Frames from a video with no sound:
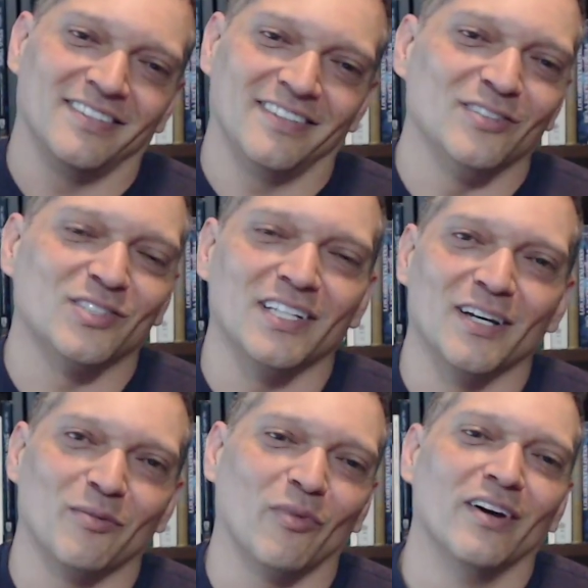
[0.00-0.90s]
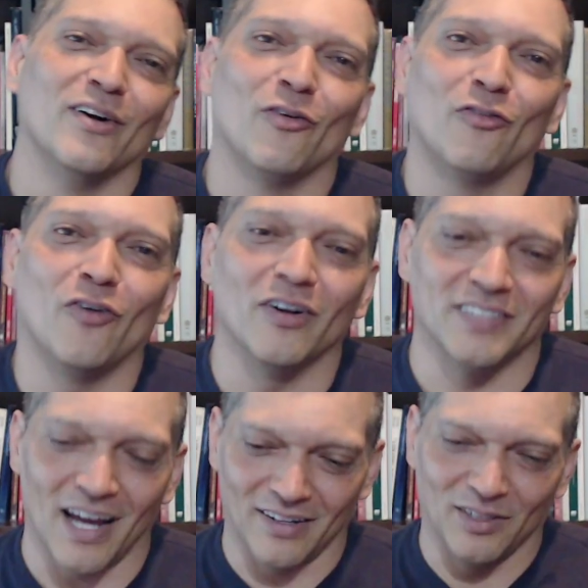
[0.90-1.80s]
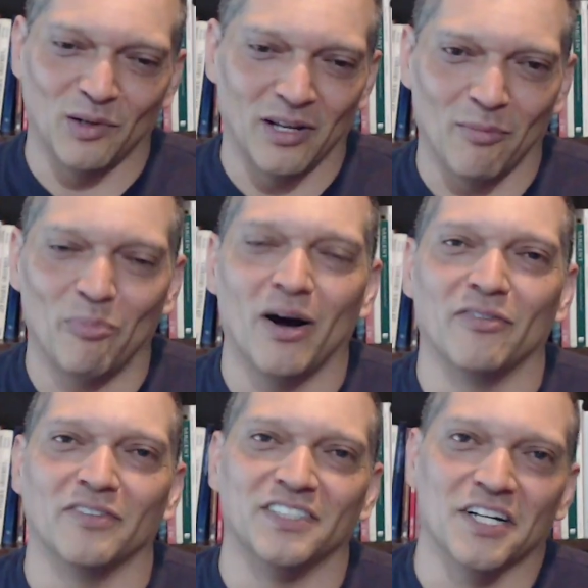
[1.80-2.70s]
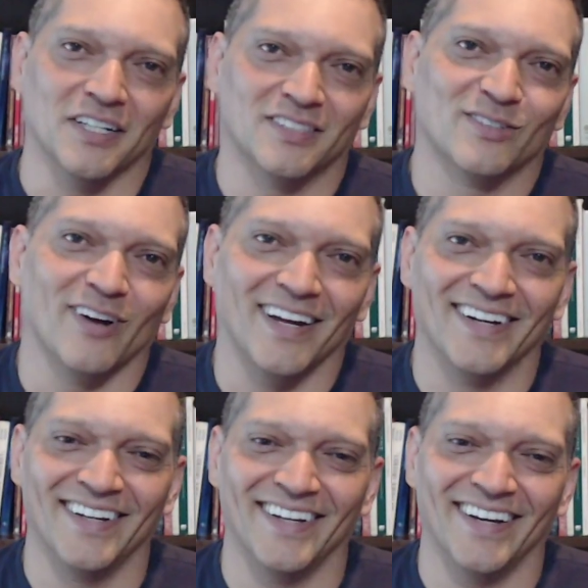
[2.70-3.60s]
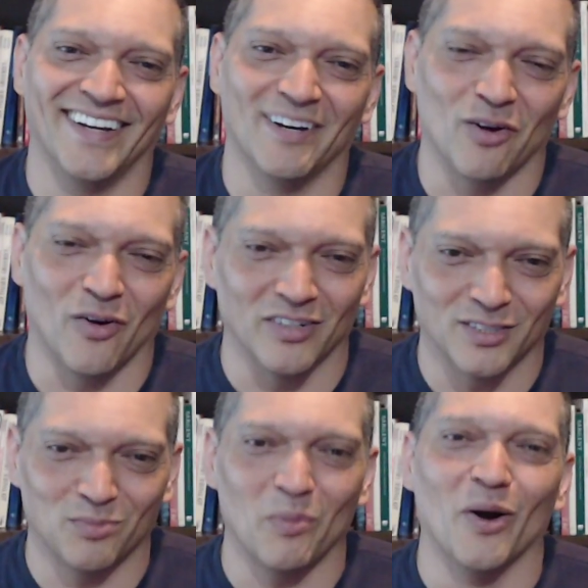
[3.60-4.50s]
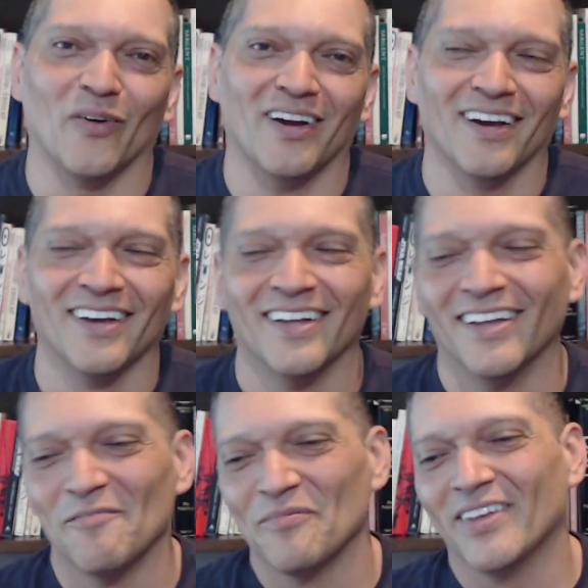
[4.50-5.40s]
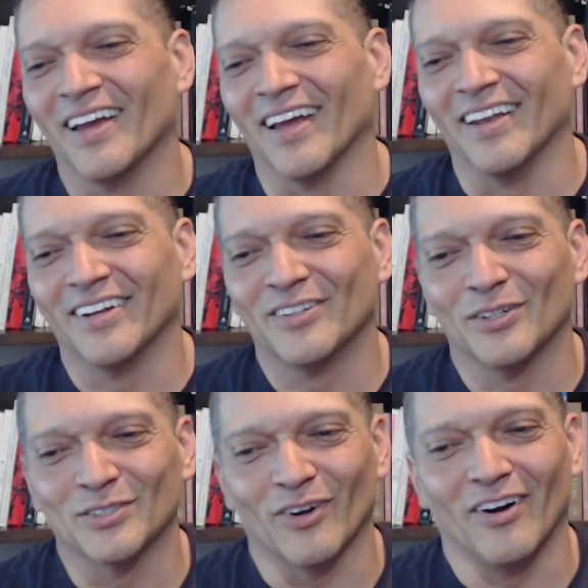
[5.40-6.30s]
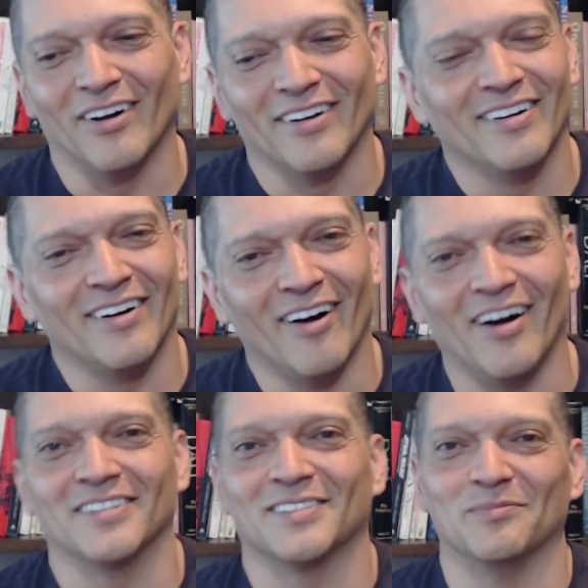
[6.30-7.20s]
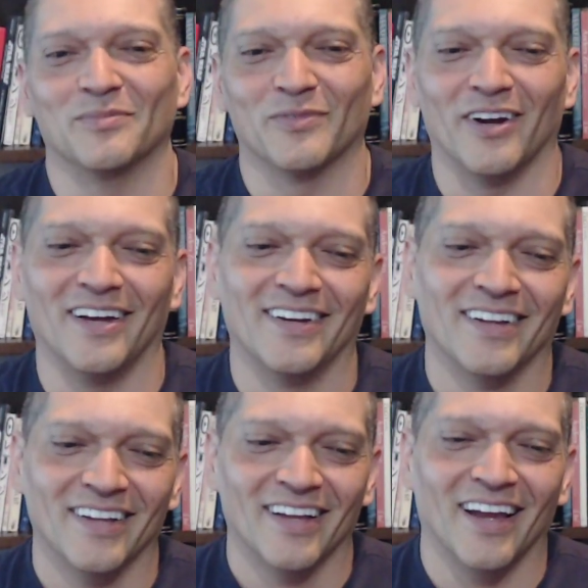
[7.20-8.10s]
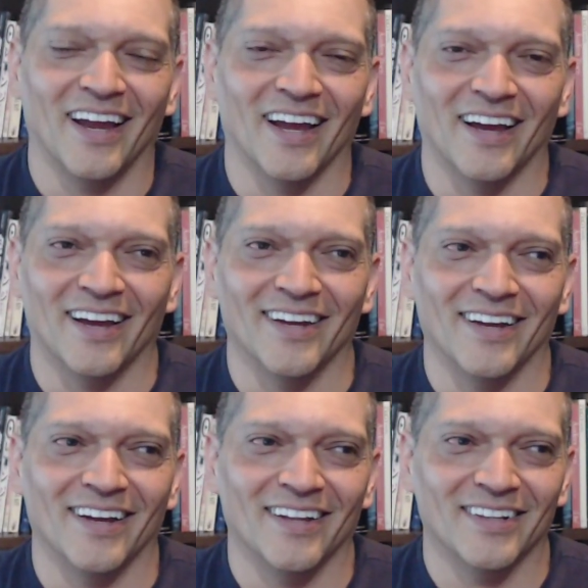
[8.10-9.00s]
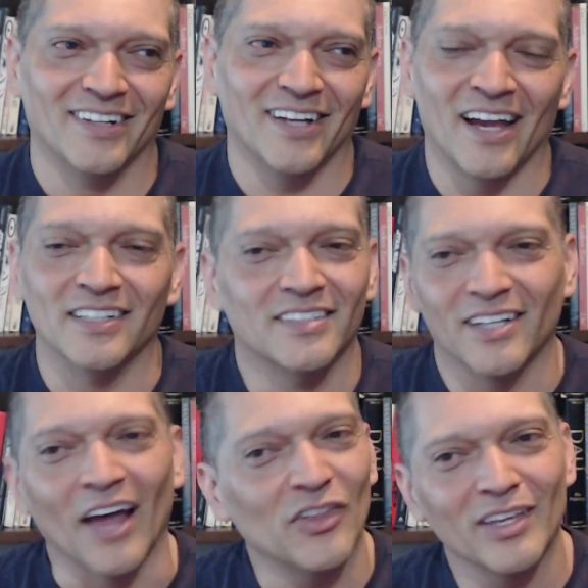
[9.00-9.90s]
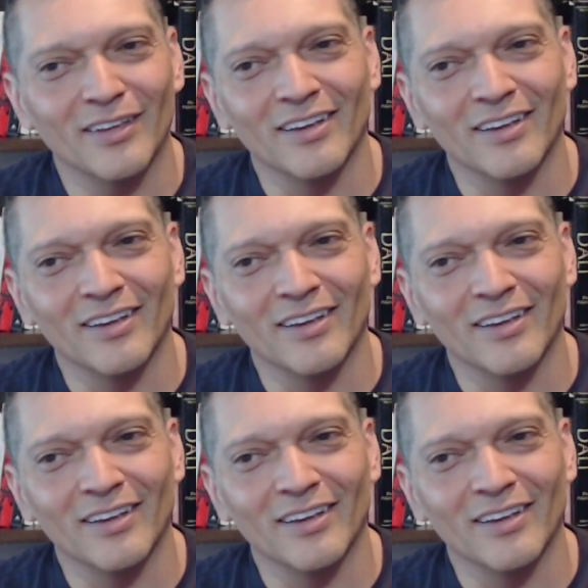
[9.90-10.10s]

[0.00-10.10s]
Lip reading: you see him fall down in a puff of dust, right? or smoke. And those are all awesome, right? And I think,